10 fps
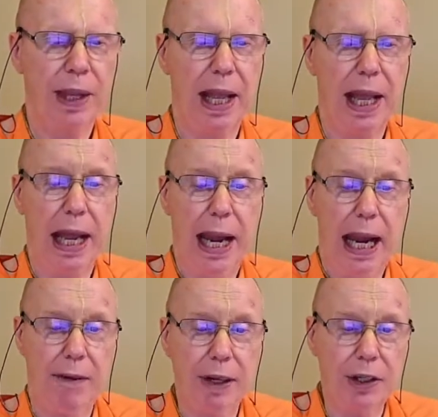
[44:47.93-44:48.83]

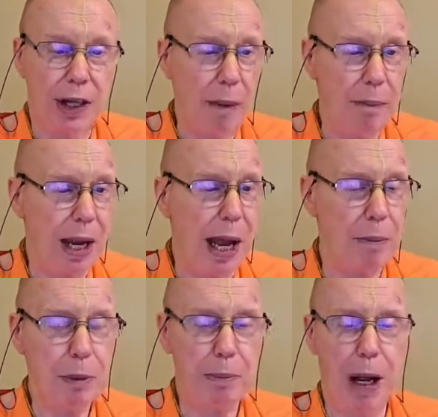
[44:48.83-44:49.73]
Even sometimes
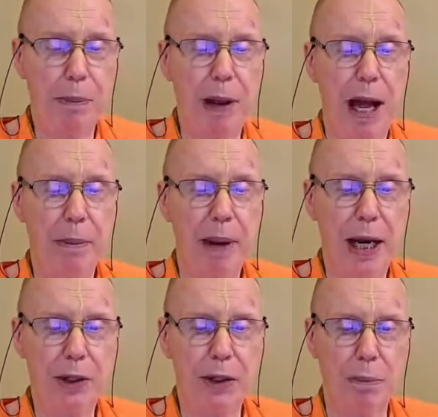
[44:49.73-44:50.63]
Prabhupada makes
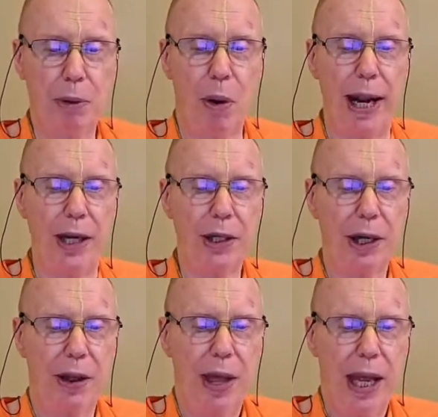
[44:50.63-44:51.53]
the point
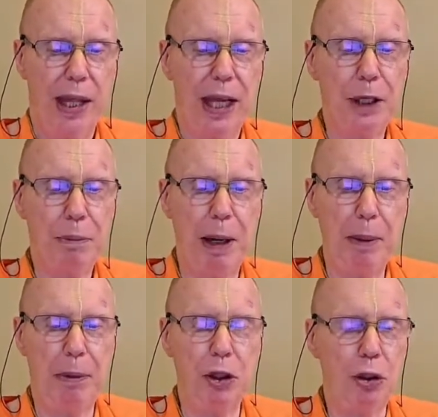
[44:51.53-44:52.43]
these people
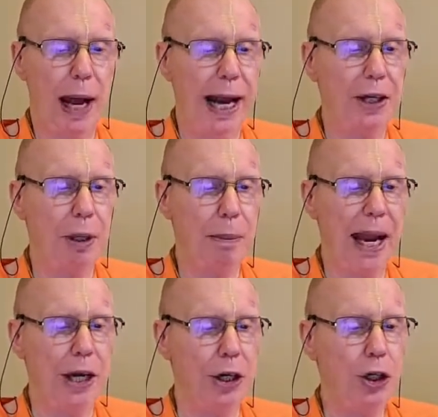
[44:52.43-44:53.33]
try to make
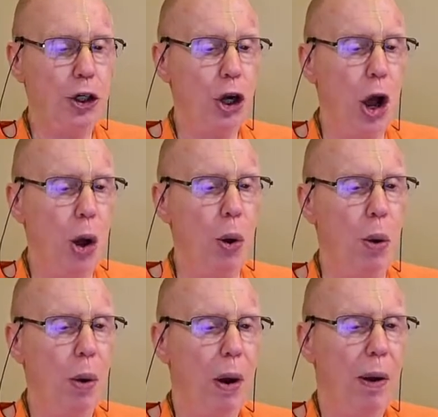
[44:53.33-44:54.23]
a show
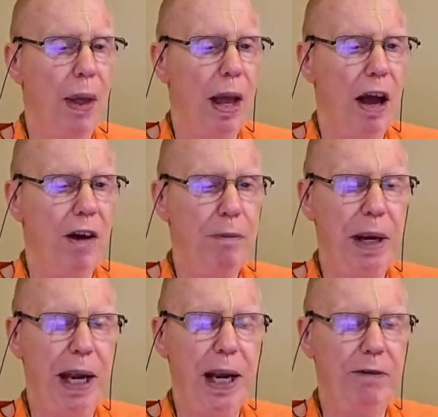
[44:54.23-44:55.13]
of
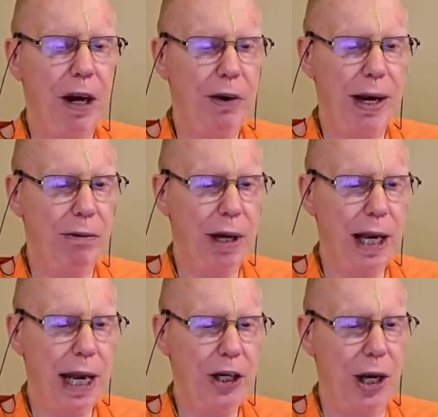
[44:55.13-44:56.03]
being very
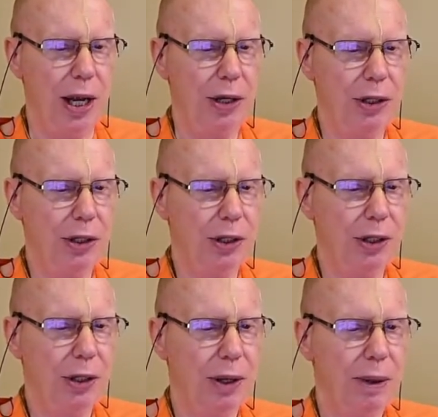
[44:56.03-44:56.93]
religious,
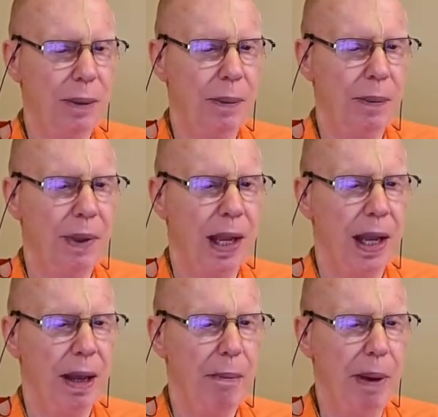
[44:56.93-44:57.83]

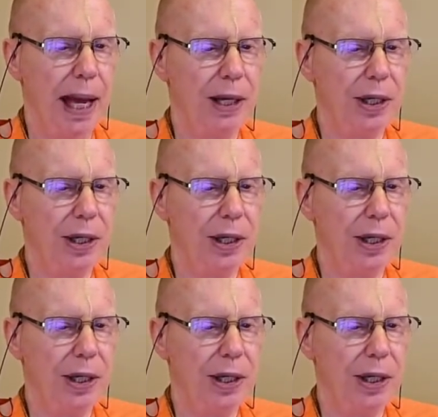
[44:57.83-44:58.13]
but